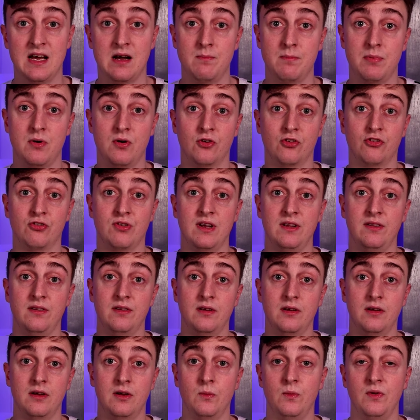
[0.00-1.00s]
that box right
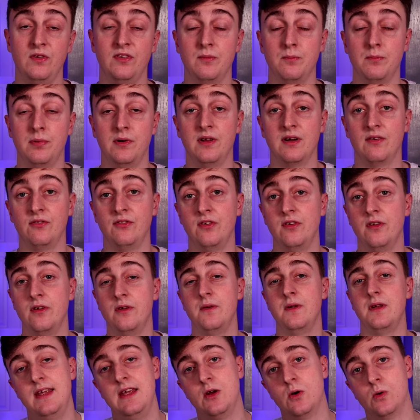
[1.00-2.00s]
there, we simply have to
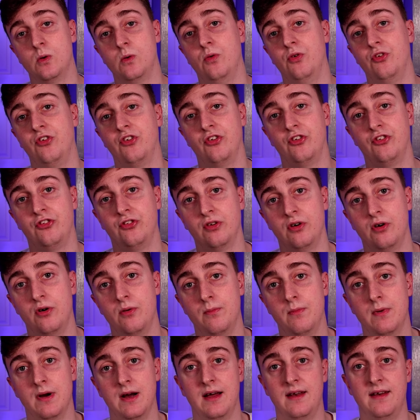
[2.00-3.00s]
do equals
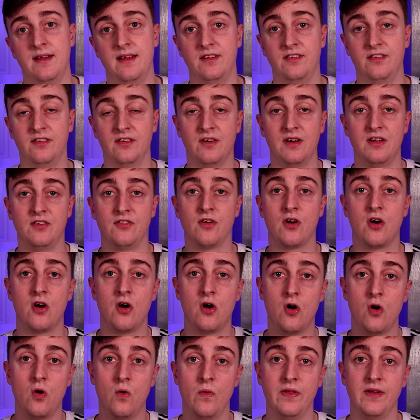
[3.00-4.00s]
sum and then select
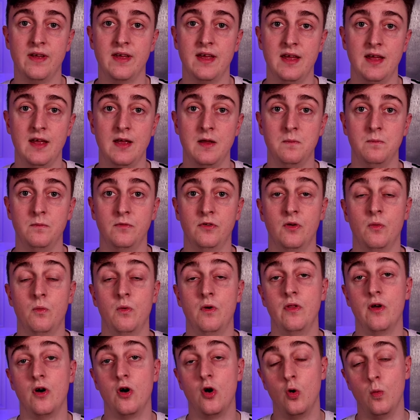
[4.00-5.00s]
all the games
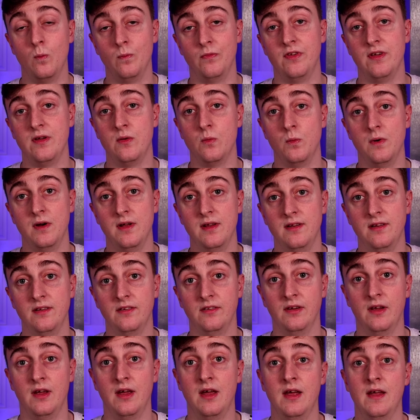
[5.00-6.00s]
where the home team
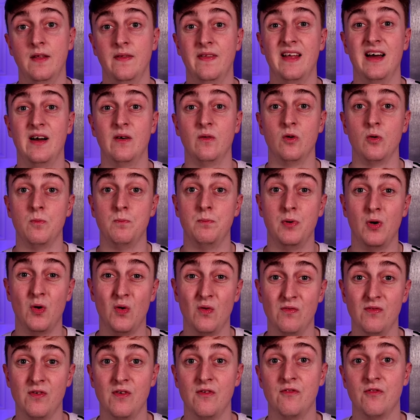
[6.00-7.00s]
wins that are
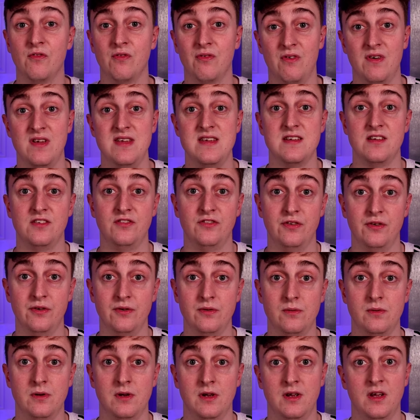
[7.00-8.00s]
above
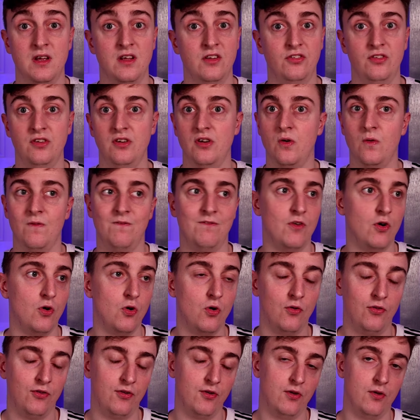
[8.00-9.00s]
3-2. So, you know,
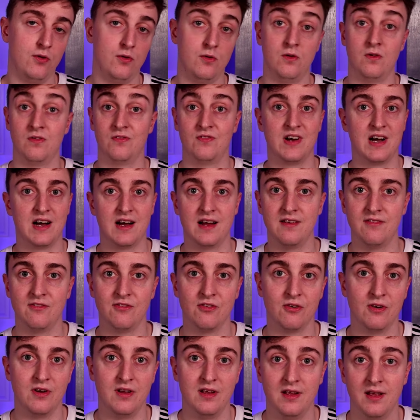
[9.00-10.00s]
4-2,
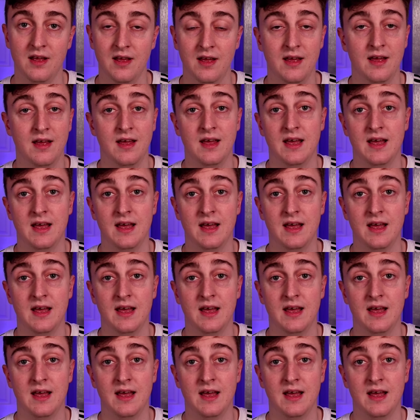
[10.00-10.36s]
5-3,